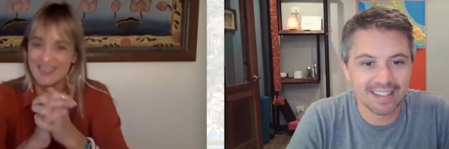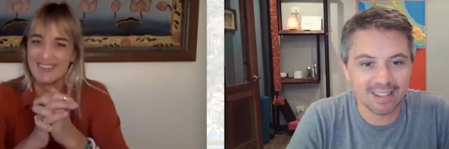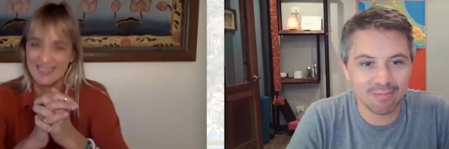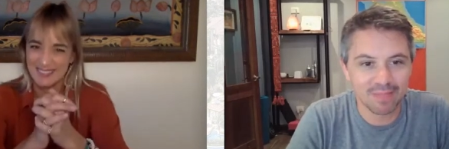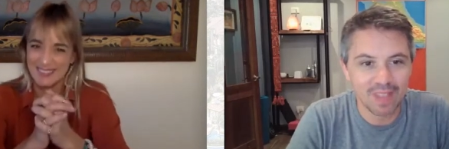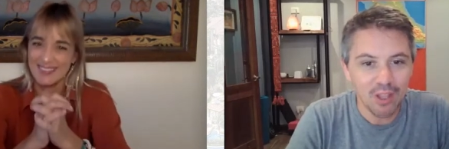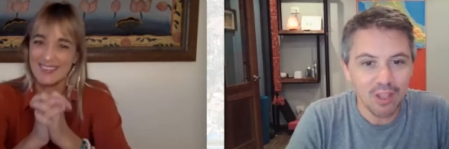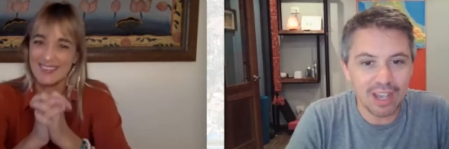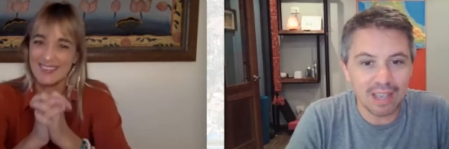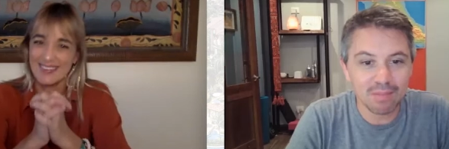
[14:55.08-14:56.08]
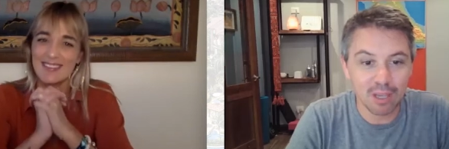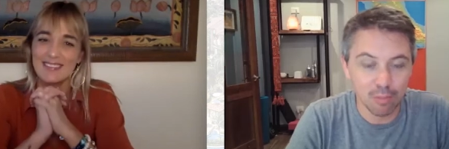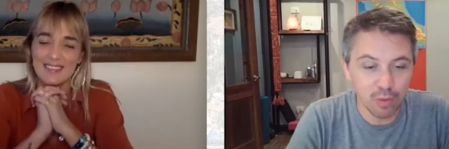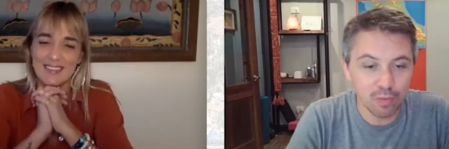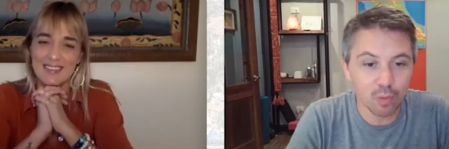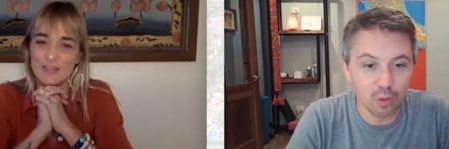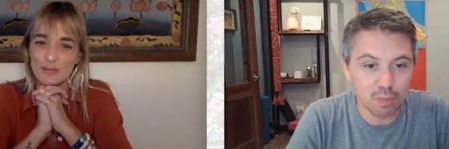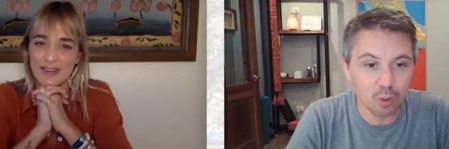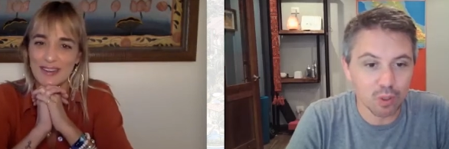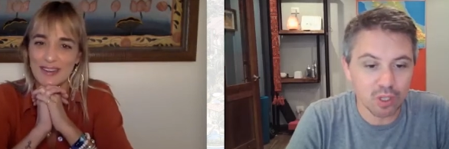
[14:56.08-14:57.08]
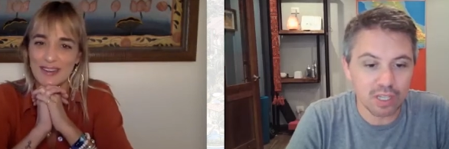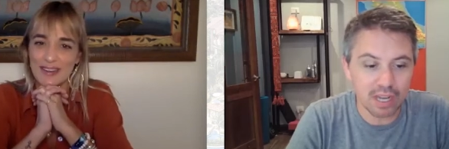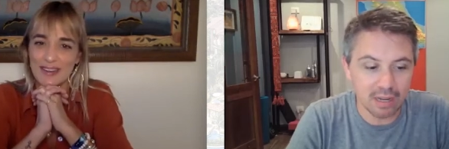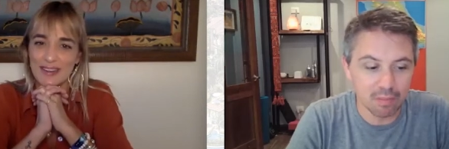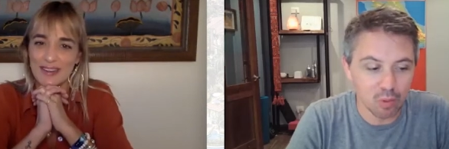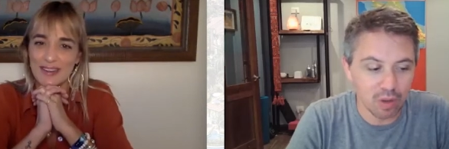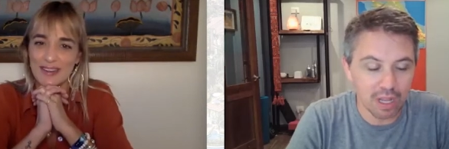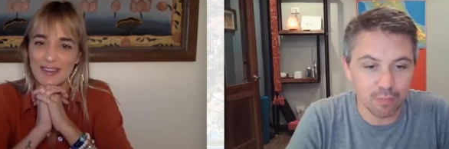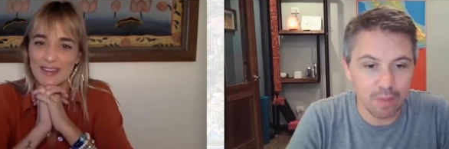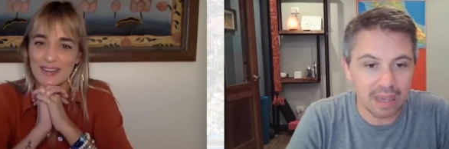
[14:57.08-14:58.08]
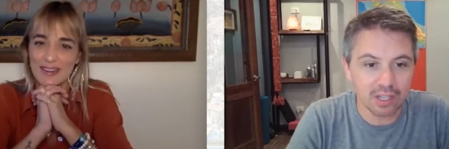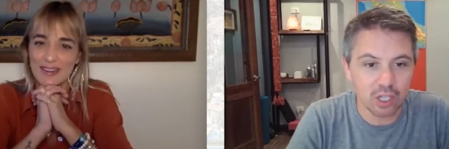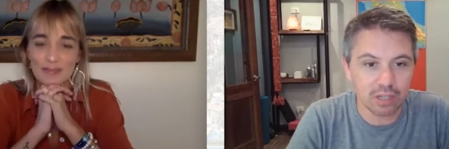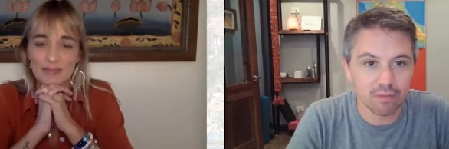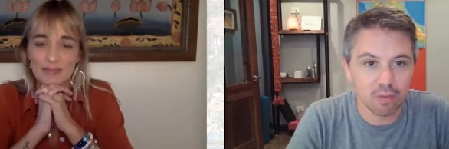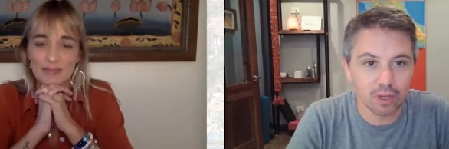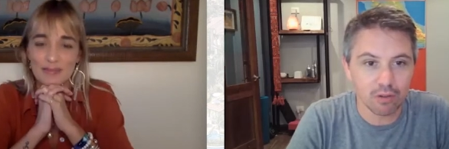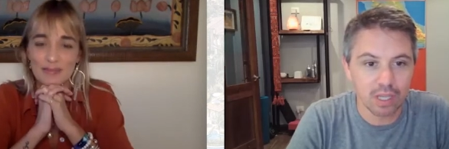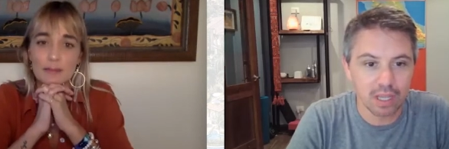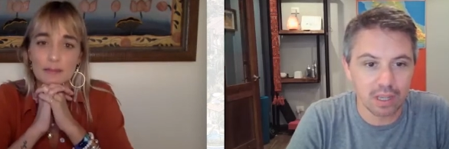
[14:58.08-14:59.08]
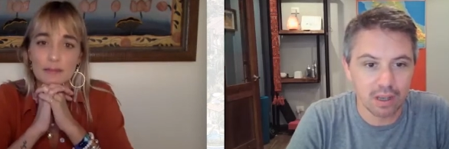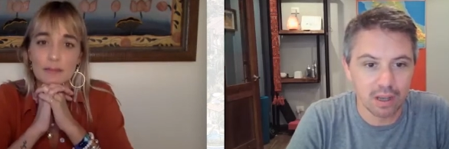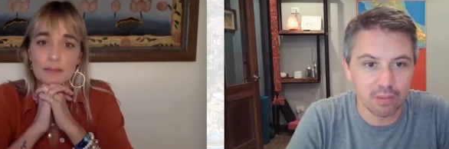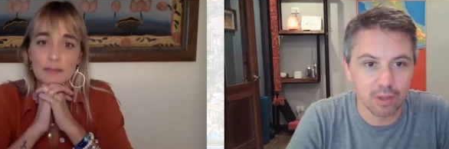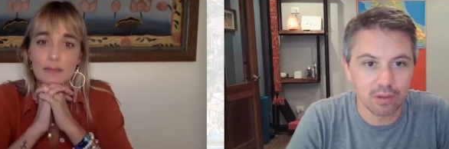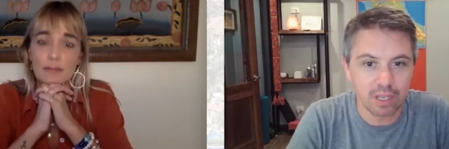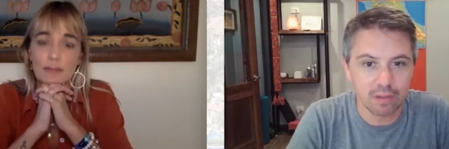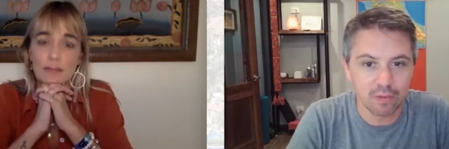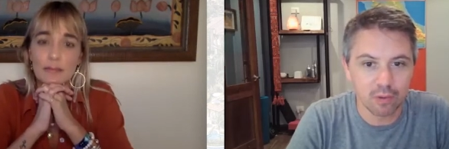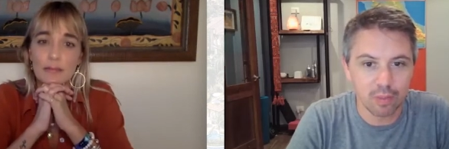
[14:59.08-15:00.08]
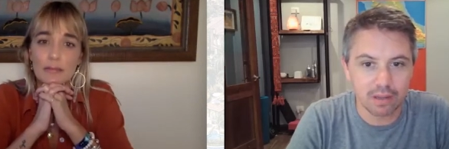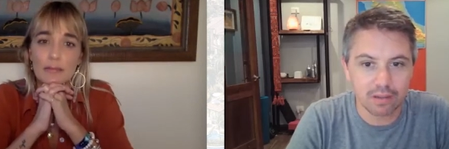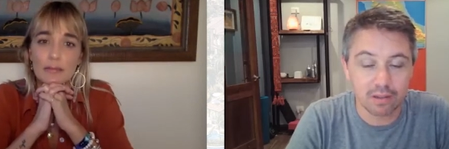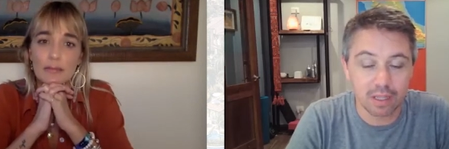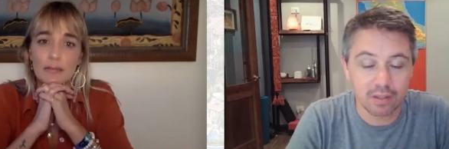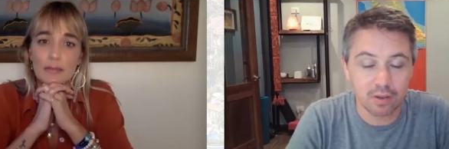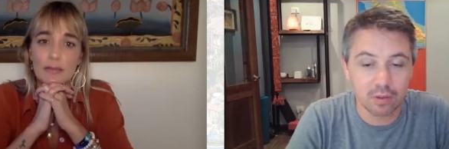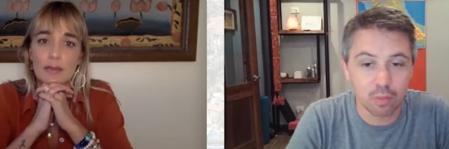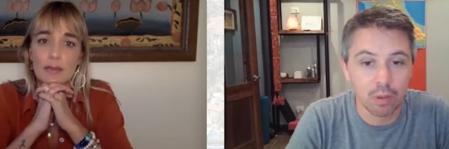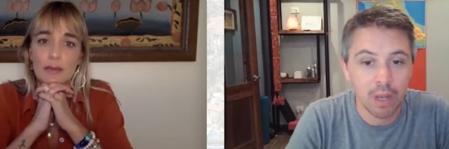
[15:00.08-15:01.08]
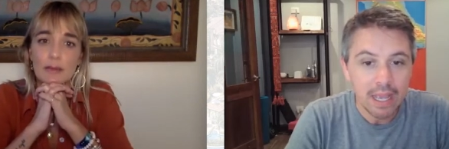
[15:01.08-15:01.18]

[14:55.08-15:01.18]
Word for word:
Speaker 1: yeah, I am seeing a move towards more sustainable kind of packaging for when you take uh, when you take food back. So that's good. Well,